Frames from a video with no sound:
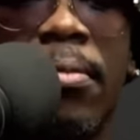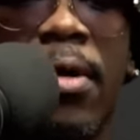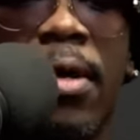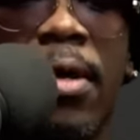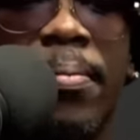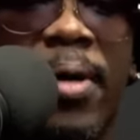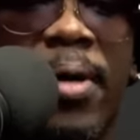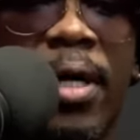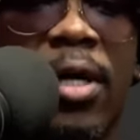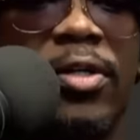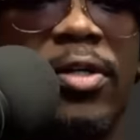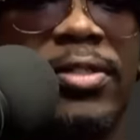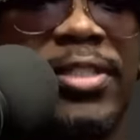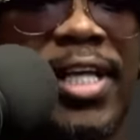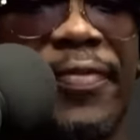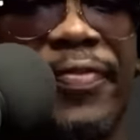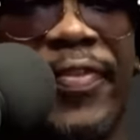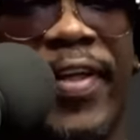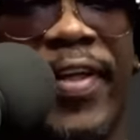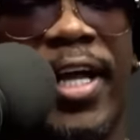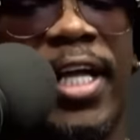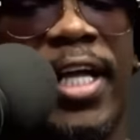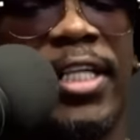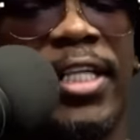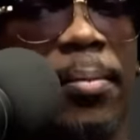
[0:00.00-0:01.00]
because I
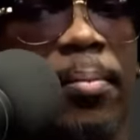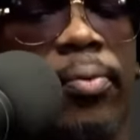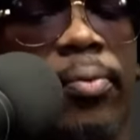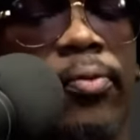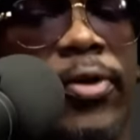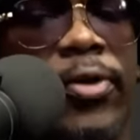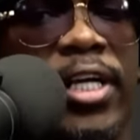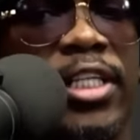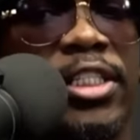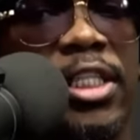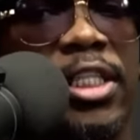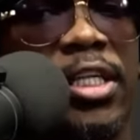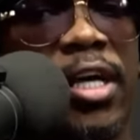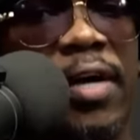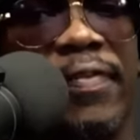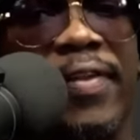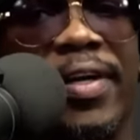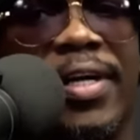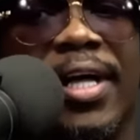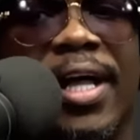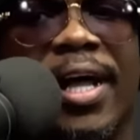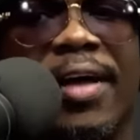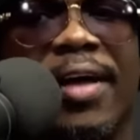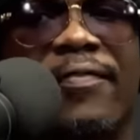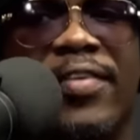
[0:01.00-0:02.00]
think it's a breach of the
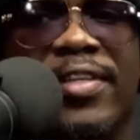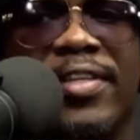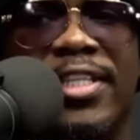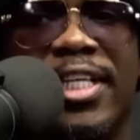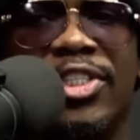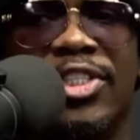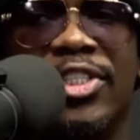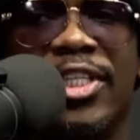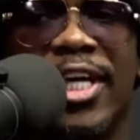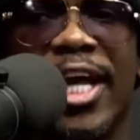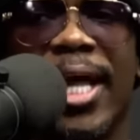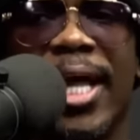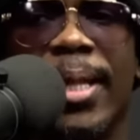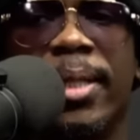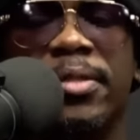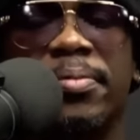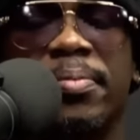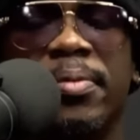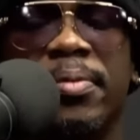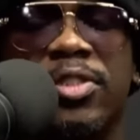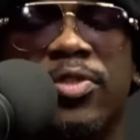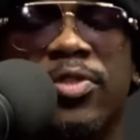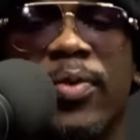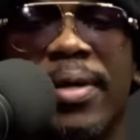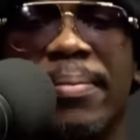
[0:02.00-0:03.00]
confidentiality
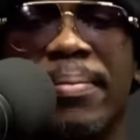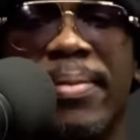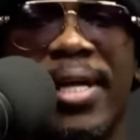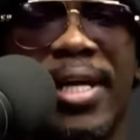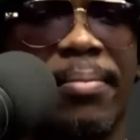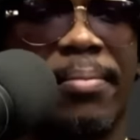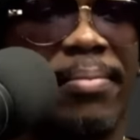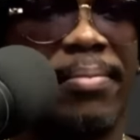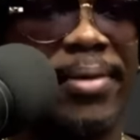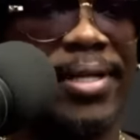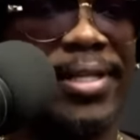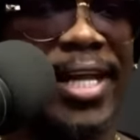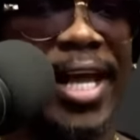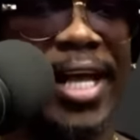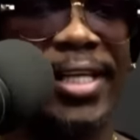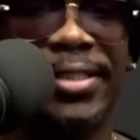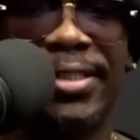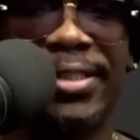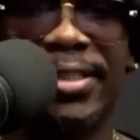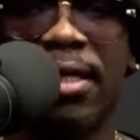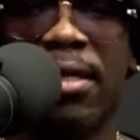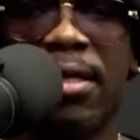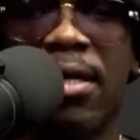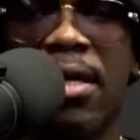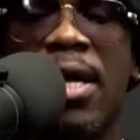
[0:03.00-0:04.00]
between me and Manasseh.